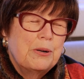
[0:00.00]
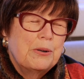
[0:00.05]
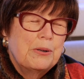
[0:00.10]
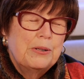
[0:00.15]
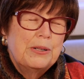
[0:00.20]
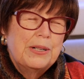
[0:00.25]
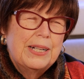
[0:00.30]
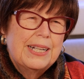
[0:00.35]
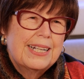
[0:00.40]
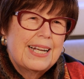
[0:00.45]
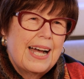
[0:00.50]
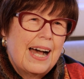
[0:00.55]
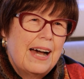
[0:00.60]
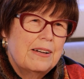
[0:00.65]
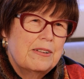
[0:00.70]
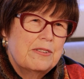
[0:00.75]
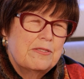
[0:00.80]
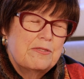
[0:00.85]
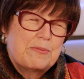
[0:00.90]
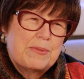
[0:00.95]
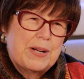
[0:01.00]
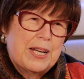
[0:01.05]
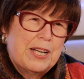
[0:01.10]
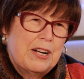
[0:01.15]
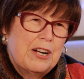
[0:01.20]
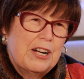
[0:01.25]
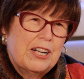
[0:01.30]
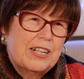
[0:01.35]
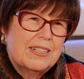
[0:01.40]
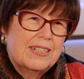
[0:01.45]
pouring out of my
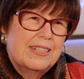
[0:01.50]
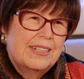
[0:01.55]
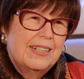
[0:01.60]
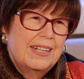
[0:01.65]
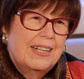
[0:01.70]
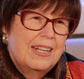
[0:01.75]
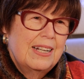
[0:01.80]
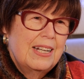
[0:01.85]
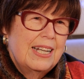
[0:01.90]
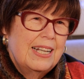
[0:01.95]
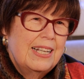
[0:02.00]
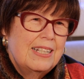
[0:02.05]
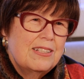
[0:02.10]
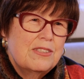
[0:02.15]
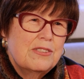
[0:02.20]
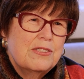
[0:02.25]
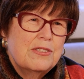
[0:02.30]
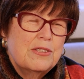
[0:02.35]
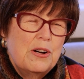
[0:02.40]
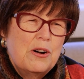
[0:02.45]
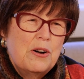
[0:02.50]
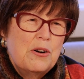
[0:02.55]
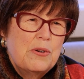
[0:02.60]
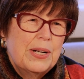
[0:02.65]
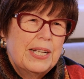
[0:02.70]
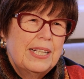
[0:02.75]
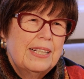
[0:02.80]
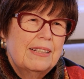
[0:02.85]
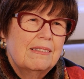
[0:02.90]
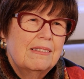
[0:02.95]
heart is
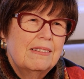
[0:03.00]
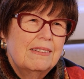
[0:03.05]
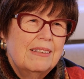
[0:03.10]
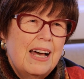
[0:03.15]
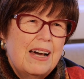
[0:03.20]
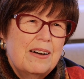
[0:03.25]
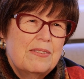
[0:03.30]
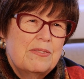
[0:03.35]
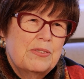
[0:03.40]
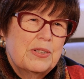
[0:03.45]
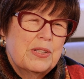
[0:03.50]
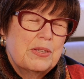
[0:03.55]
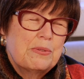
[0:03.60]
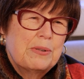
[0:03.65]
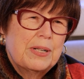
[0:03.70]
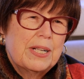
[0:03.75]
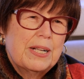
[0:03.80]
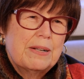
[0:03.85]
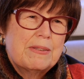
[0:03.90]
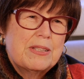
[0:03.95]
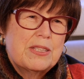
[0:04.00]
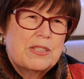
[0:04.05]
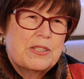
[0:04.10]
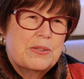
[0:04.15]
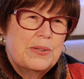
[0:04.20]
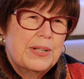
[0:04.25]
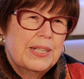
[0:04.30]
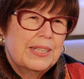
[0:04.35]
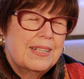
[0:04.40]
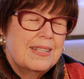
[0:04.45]
so in love with what I was
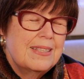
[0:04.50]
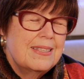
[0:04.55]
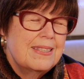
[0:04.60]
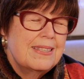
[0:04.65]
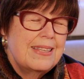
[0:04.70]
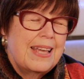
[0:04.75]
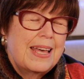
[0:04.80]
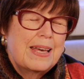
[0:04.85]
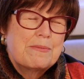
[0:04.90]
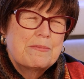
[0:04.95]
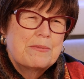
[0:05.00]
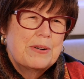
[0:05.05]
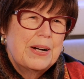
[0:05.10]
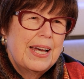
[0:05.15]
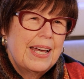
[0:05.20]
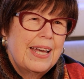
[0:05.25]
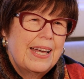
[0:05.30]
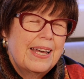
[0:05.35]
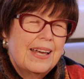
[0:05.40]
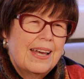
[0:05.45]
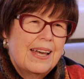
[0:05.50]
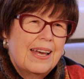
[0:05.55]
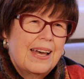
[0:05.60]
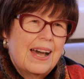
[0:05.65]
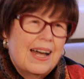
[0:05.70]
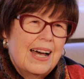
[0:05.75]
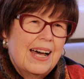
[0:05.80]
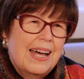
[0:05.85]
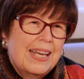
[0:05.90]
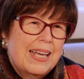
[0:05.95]
doing the same way
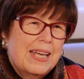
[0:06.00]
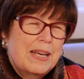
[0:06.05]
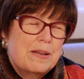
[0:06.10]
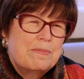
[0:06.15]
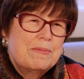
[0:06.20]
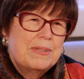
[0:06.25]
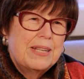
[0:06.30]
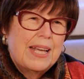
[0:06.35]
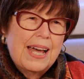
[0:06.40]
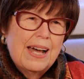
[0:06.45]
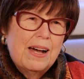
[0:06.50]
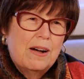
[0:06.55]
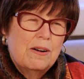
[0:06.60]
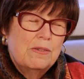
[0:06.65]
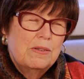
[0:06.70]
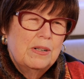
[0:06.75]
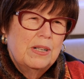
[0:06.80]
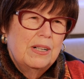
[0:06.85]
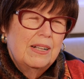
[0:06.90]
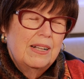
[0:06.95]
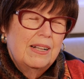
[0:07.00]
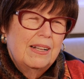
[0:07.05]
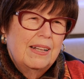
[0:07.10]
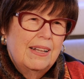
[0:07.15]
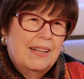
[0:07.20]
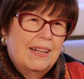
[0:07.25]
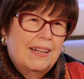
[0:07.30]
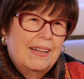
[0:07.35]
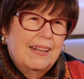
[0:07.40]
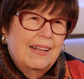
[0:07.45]
I am now
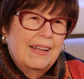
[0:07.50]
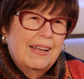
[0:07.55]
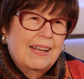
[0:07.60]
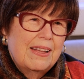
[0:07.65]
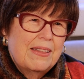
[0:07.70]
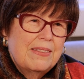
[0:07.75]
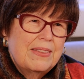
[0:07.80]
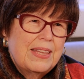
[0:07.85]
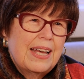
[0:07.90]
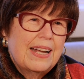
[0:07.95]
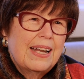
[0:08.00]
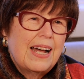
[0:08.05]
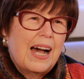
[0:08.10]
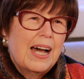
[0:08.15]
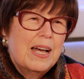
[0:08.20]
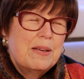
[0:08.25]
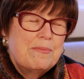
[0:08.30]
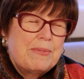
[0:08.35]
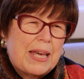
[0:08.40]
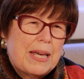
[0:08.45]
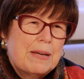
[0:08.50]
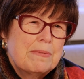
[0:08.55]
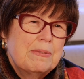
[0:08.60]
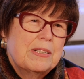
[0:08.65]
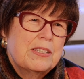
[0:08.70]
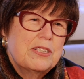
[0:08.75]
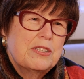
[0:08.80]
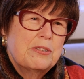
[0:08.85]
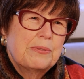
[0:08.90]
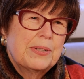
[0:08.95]
that I'm
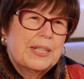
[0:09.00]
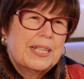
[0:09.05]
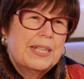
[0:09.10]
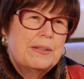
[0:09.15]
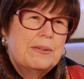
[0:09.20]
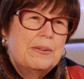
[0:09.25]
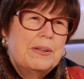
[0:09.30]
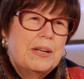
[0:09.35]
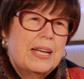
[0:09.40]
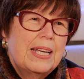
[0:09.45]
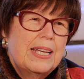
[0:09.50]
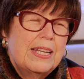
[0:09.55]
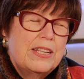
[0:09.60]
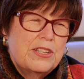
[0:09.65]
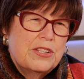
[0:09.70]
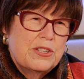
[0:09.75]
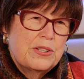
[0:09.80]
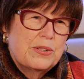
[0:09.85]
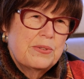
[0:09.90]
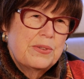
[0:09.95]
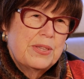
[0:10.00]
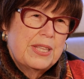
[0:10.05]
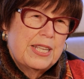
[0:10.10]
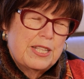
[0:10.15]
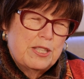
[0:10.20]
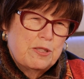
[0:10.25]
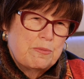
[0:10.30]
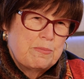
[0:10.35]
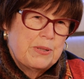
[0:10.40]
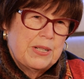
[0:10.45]
able to reissue
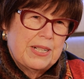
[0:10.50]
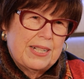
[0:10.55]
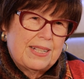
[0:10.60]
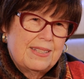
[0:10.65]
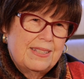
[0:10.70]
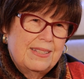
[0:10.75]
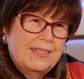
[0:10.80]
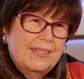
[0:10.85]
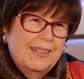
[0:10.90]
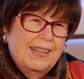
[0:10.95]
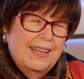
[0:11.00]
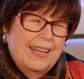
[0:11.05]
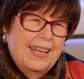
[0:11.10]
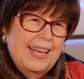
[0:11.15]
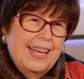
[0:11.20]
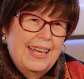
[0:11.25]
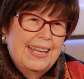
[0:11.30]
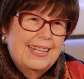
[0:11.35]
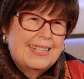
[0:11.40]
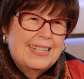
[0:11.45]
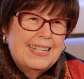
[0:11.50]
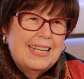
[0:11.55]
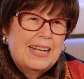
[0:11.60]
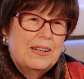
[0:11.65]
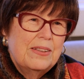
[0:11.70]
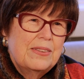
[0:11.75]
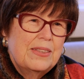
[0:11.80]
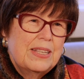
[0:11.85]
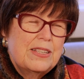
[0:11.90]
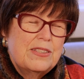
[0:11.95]
these books and
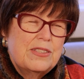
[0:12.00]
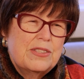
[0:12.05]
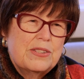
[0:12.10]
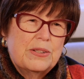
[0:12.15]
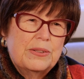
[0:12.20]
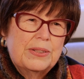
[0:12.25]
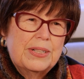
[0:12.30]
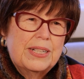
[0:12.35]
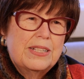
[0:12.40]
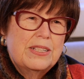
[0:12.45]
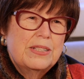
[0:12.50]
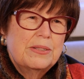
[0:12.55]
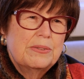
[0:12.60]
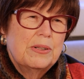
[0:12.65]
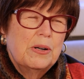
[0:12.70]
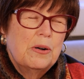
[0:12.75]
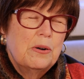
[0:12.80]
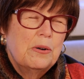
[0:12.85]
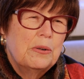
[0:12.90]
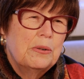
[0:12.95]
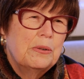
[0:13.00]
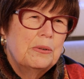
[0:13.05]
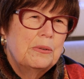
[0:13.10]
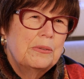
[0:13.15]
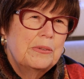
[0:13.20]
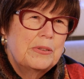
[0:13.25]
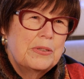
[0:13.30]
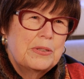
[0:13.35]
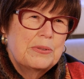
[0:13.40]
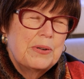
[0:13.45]
tell these stories to a
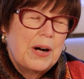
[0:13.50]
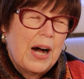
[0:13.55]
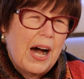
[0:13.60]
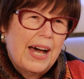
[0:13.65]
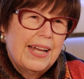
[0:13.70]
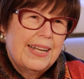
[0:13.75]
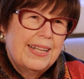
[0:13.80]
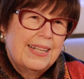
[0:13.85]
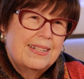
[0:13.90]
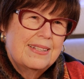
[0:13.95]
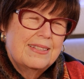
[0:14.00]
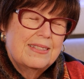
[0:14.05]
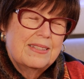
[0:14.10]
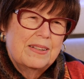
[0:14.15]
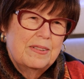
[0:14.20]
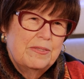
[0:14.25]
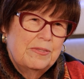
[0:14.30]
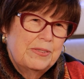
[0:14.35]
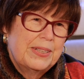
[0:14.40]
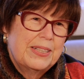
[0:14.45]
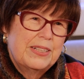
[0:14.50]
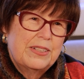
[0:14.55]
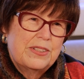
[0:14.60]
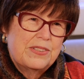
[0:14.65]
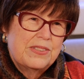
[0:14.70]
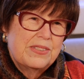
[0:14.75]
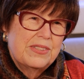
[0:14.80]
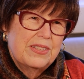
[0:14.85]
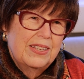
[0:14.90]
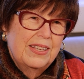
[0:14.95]
whole new audience of
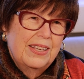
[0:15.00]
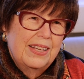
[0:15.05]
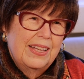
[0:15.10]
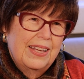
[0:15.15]
readers.